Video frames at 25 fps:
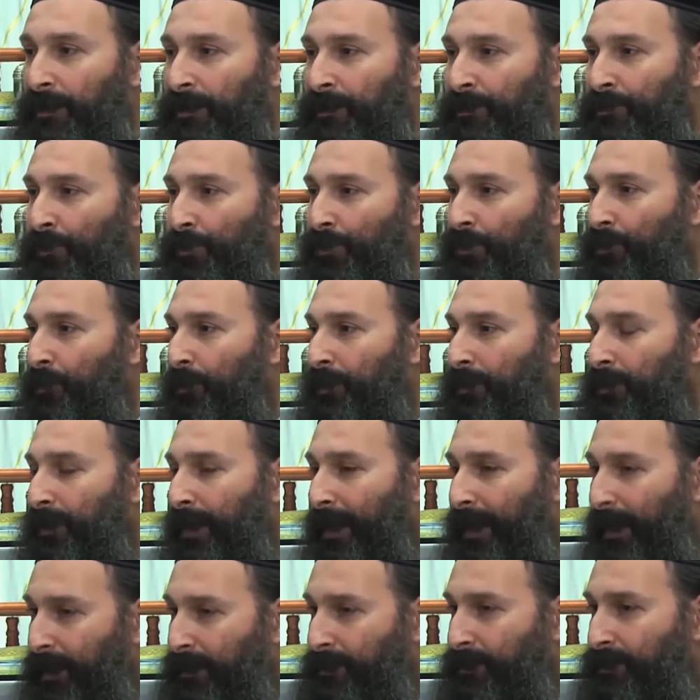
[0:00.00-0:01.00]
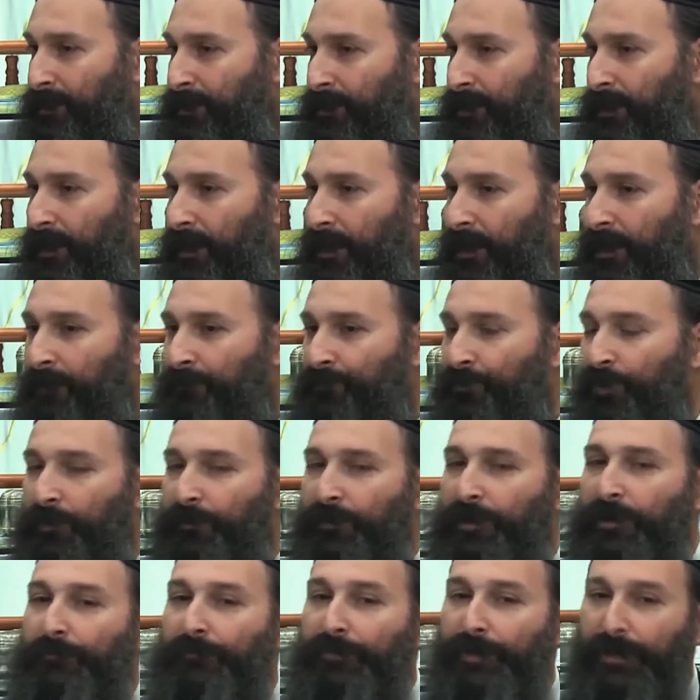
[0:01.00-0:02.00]
and it's not talking about Eretz Israel, it's
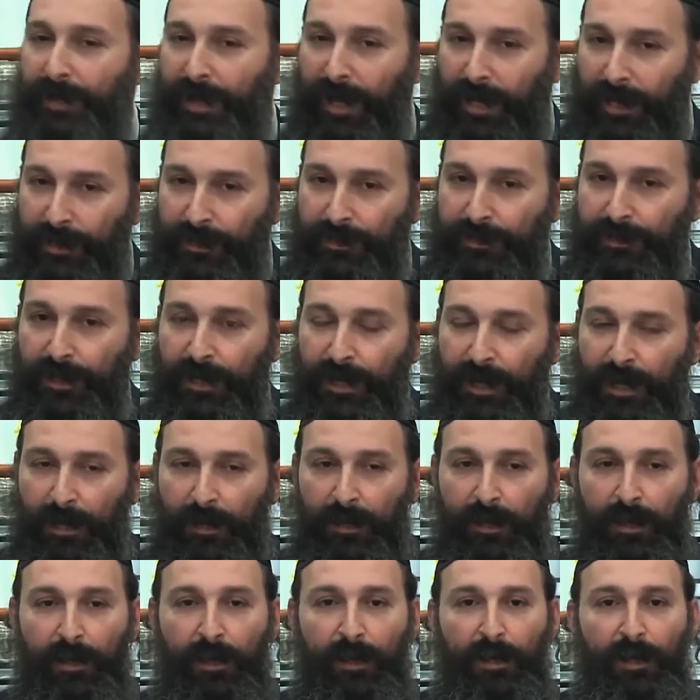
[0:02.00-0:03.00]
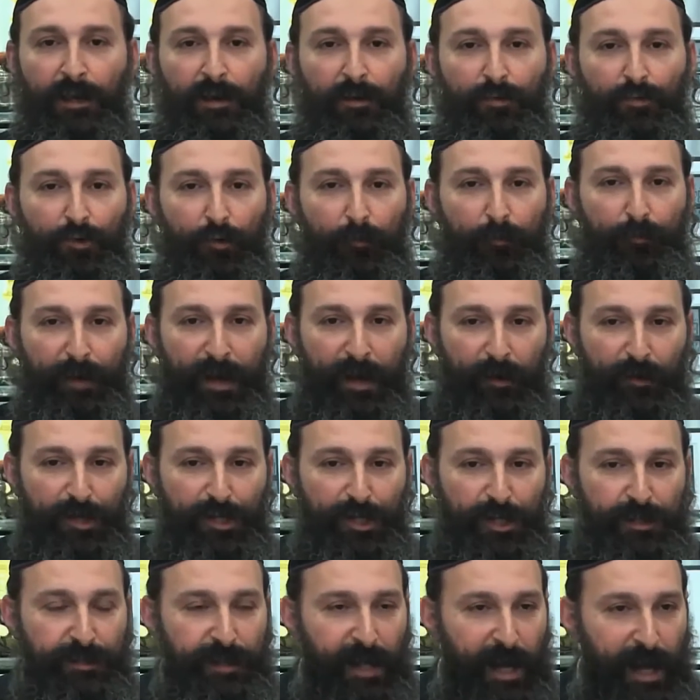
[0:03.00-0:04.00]
talking about Bnei Israel, will
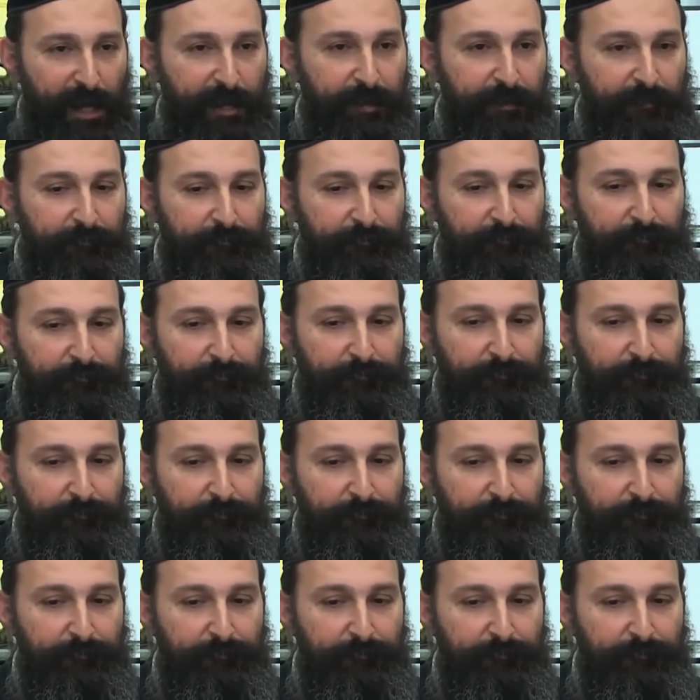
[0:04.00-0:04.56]
perish and die.